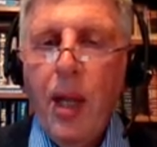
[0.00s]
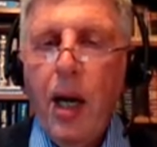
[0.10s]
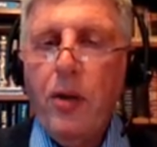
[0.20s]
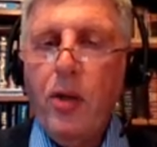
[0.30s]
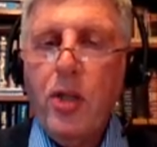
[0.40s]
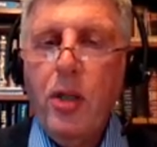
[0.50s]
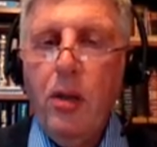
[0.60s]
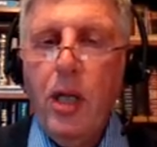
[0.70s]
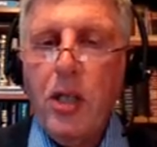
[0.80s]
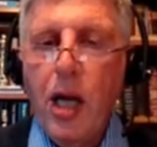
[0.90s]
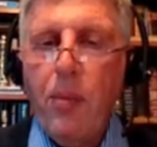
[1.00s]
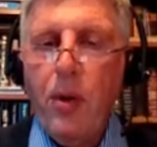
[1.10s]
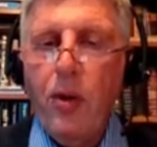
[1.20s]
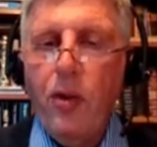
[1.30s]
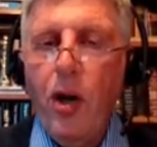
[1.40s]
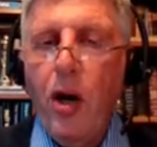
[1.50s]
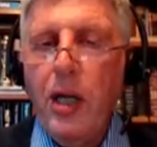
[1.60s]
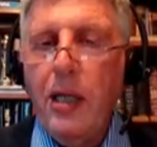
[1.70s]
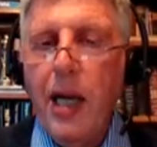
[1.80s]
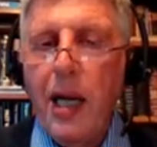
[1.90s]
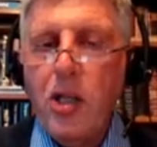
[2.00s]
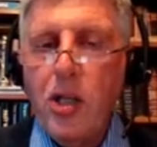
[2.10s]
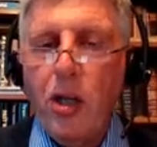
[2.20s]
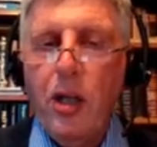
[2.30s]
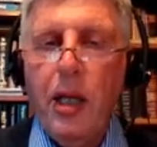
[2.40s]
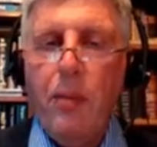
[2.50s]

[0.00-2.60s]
On December the 3rd, he died suddenly